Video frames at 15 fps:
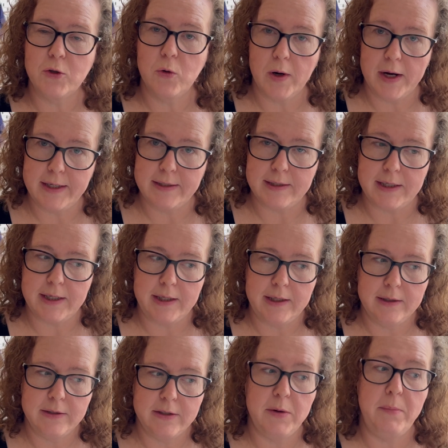crazy
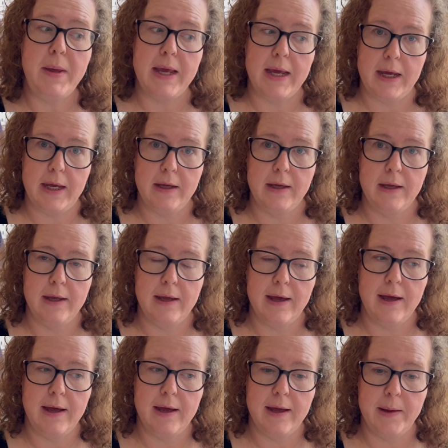to me
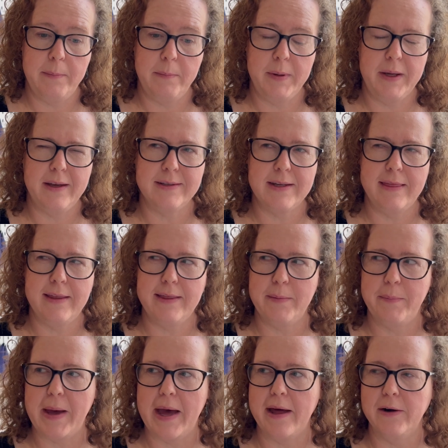because I think the
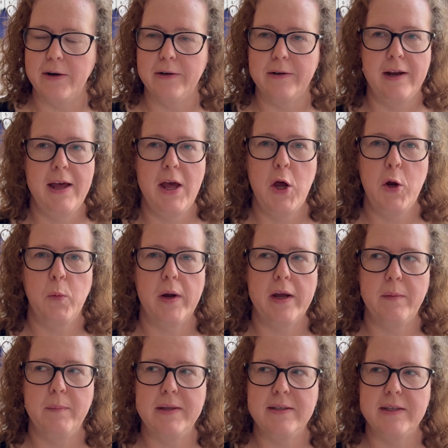pattern
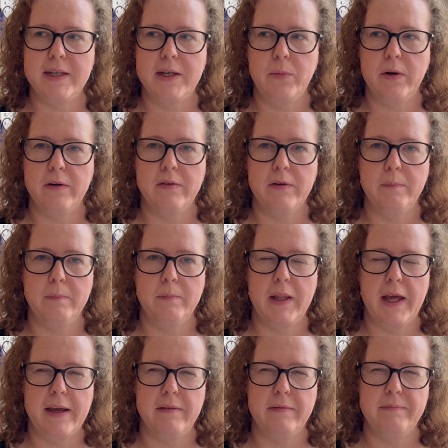recommends anywhere from
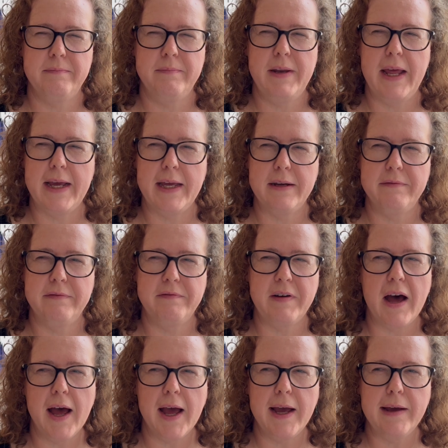like
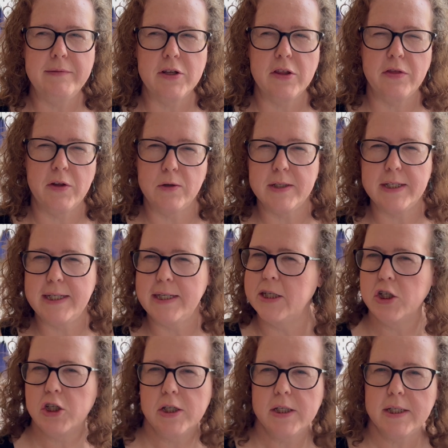-5 to 13
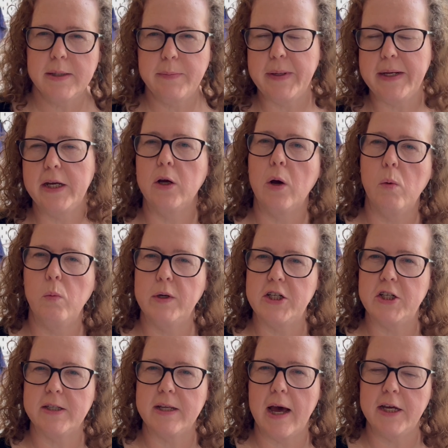inches, depending on which
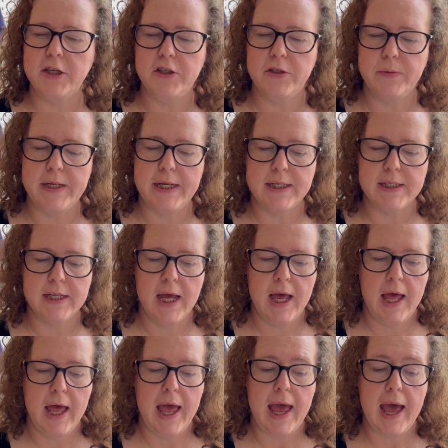size you knit.
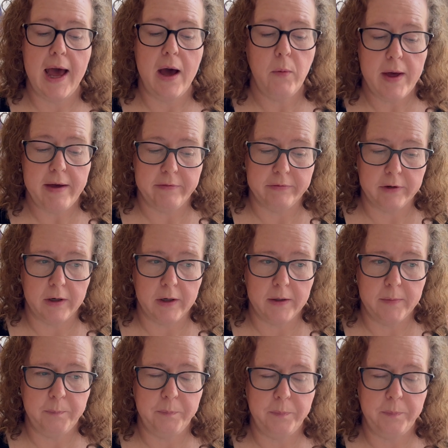However,